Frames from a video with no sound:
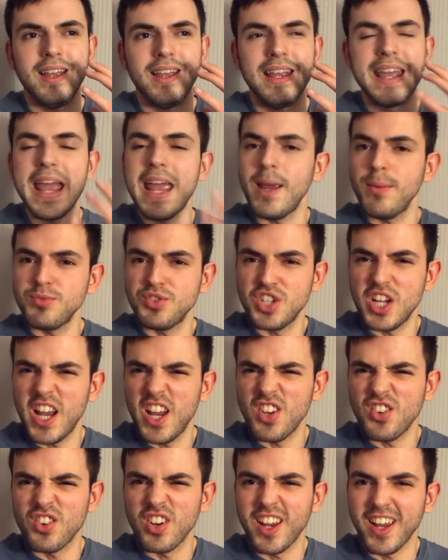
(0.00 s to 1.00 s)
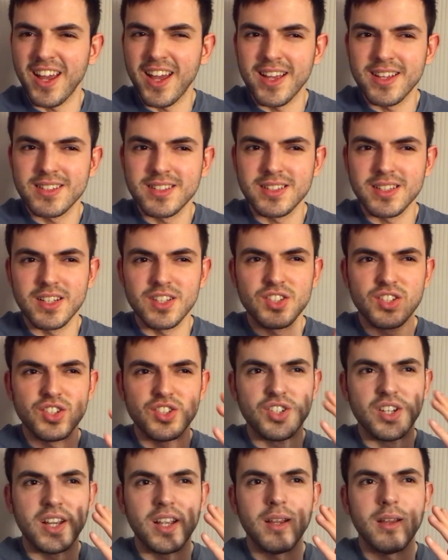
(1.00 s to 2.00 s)
game changer, I guess. It's
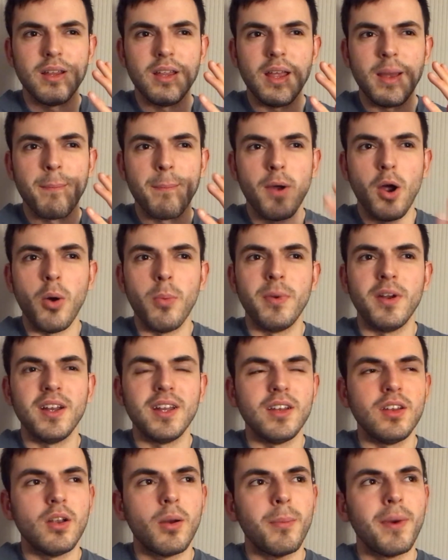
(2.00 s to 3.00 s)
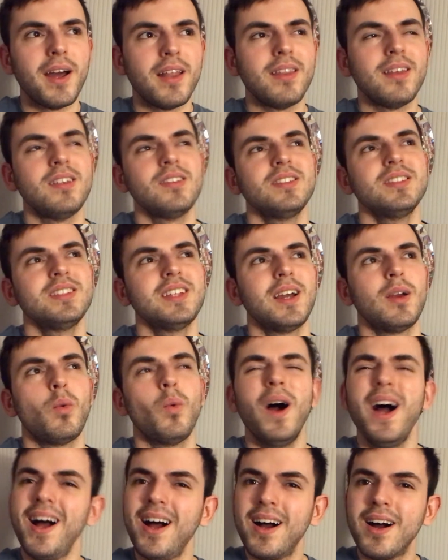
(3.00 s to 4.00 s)
such a moment in your mind that you're just like,
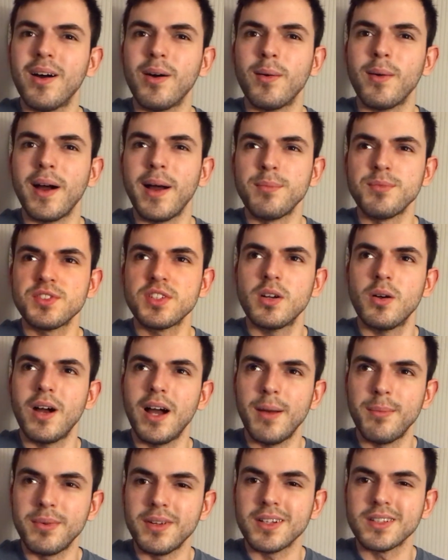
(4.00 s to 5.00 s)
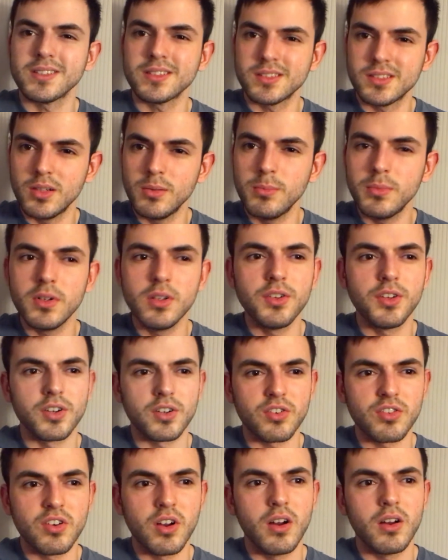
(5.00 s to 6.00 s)
wow, I'm so happy I stumbled
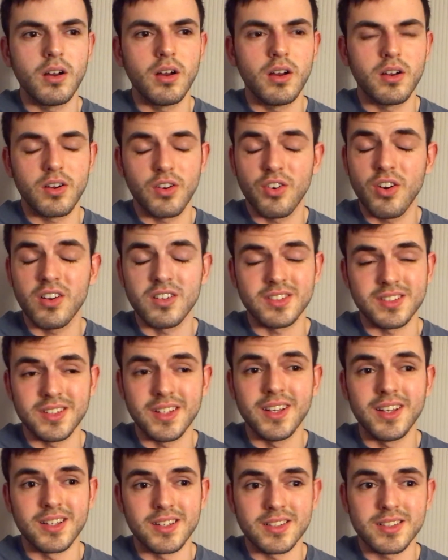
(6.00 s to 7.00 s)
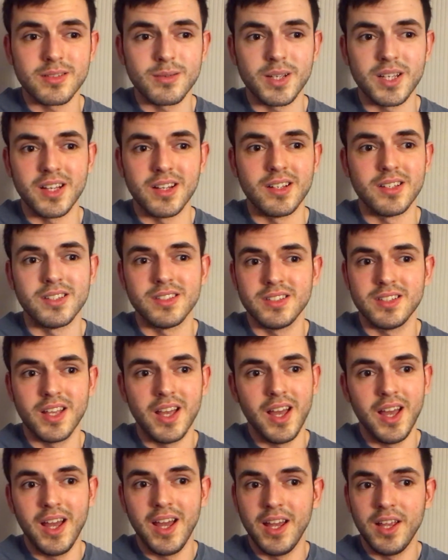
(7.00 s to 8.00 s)
across this, because
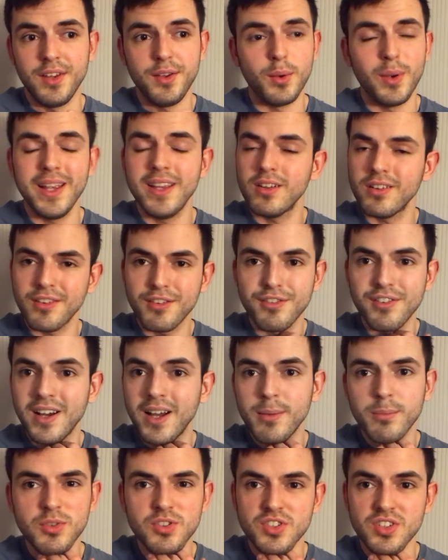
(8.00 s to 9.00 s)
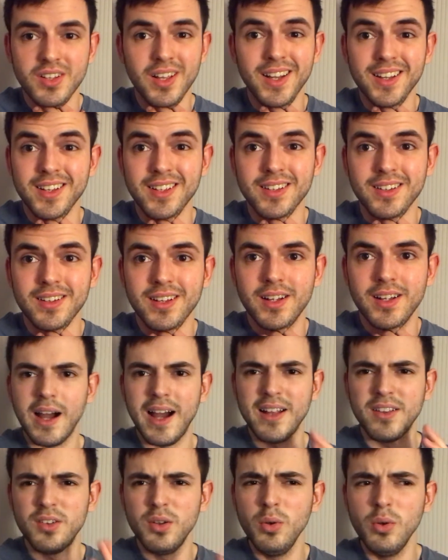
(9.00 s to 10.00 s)
you ain't gonna find much like it.
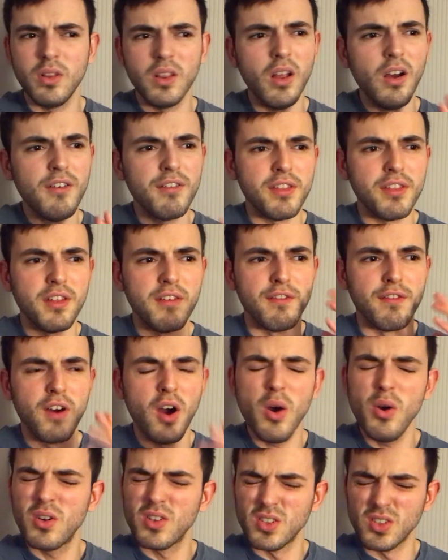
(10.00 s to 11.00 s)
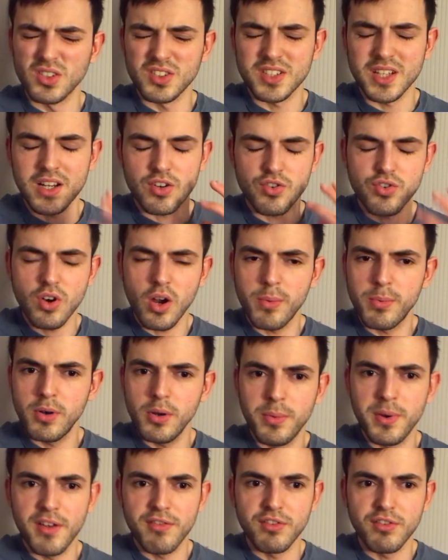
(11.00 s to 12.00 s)
I do love the vocals that crop
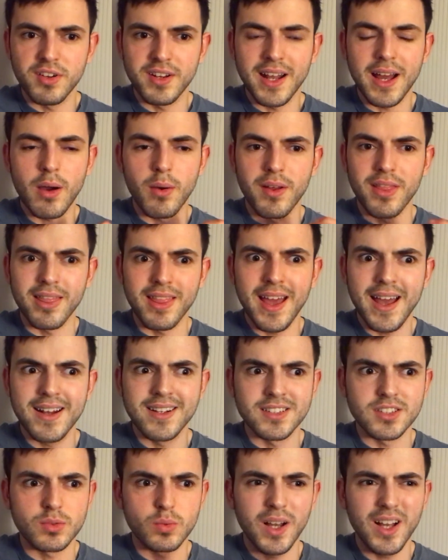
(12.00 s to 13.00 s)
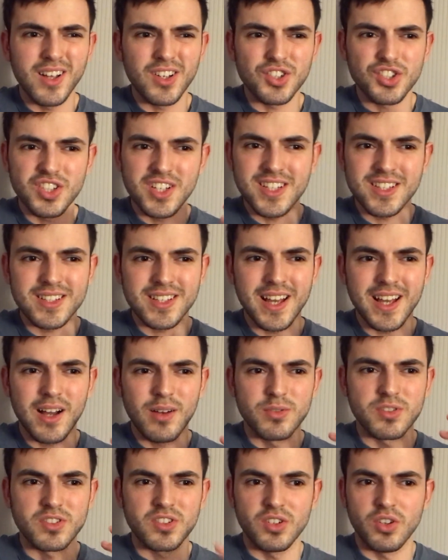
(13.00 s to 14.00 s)
up every now and then as well. She
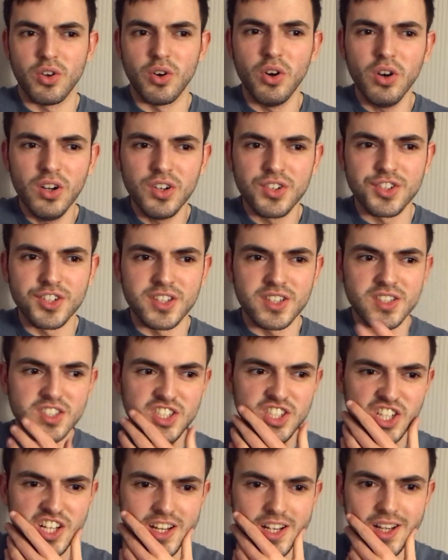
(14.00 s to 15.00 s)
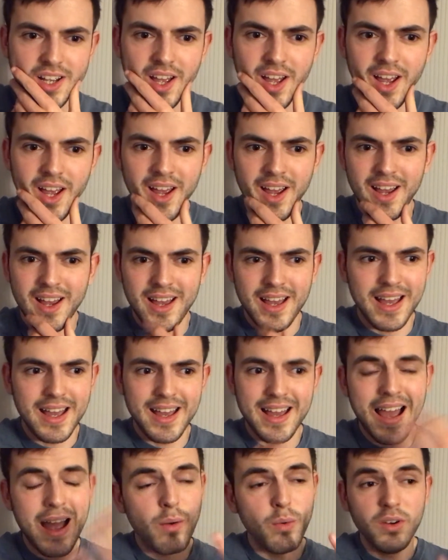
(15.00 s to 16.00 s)
sounds gorgeous, shit.
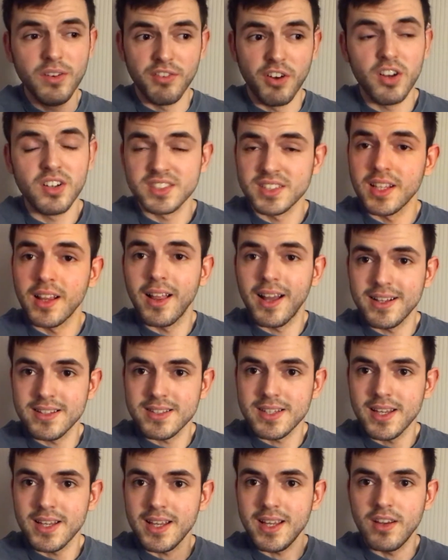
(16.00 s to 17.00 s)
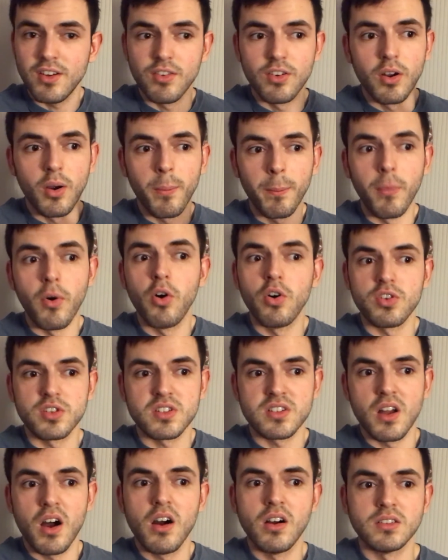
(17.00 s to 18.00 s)
I would have honestly liked to hear her on more
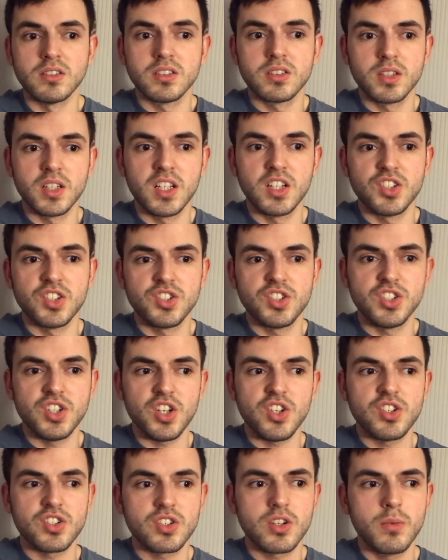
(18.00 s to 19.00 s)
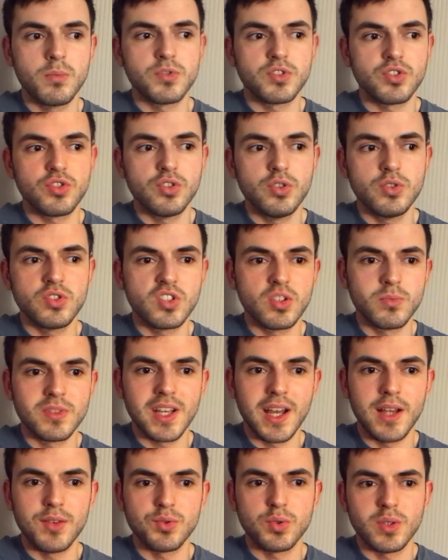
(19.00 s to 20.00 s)
songs, because she just comes through
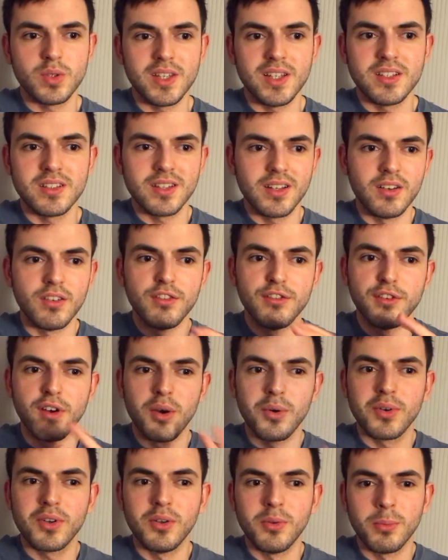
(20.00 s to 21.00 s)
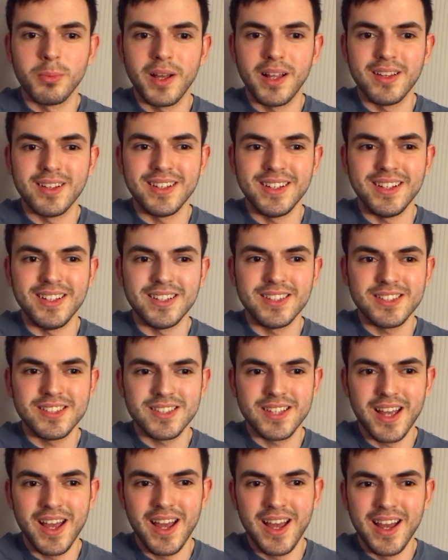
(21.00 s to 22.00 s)
sometimes with these little vocal
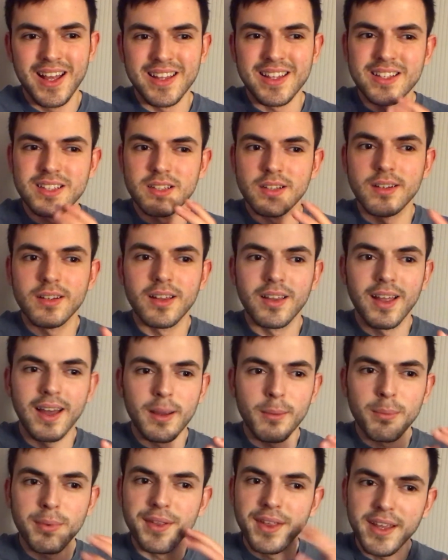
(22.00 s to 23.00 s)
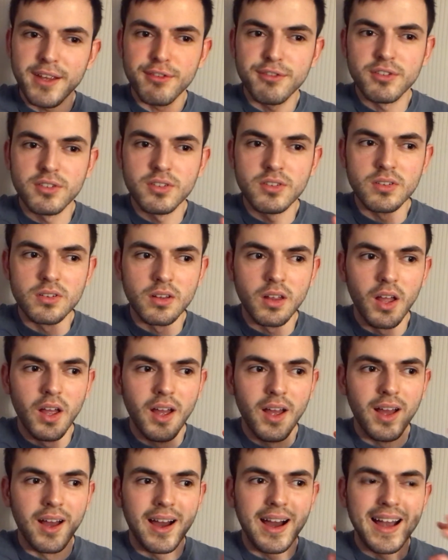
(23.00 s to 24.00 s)
melodies, these little like playful
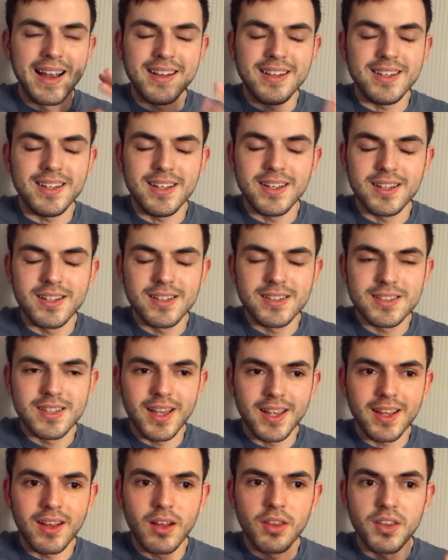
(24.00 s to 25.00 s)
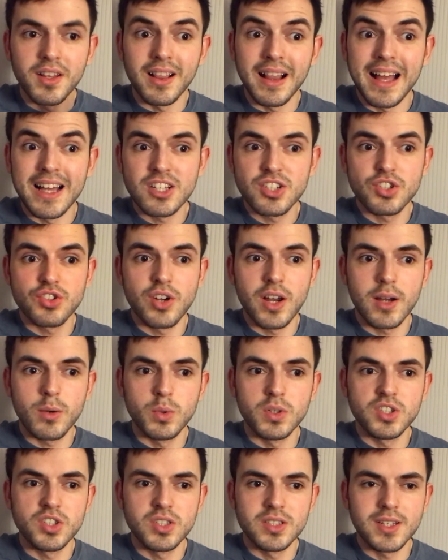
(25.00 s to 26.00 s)
ideas, like on the last track,
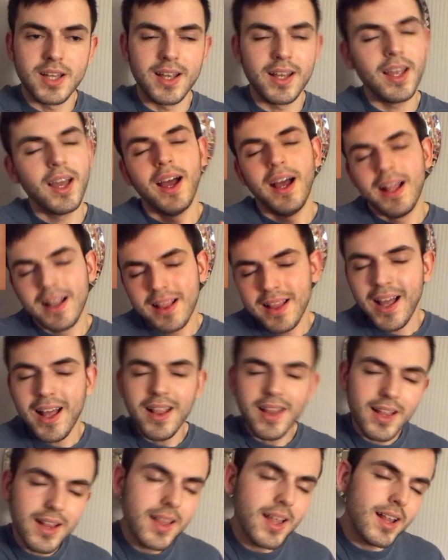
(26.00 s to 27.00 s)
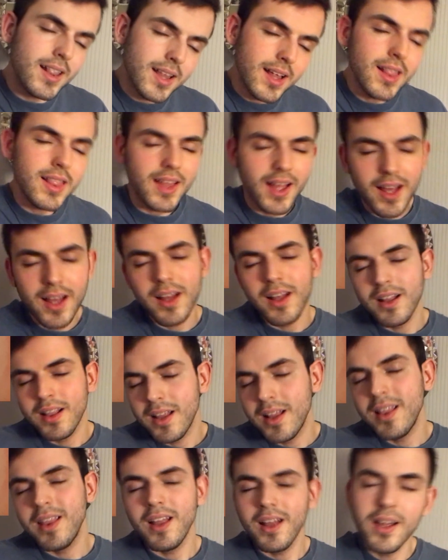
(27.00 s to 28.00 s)
which is like la la la la la la
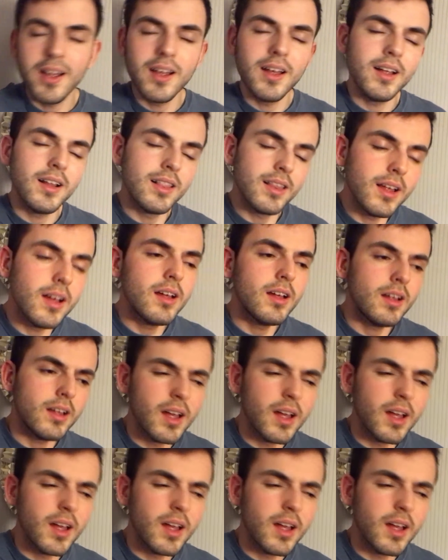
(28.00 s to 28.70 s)
la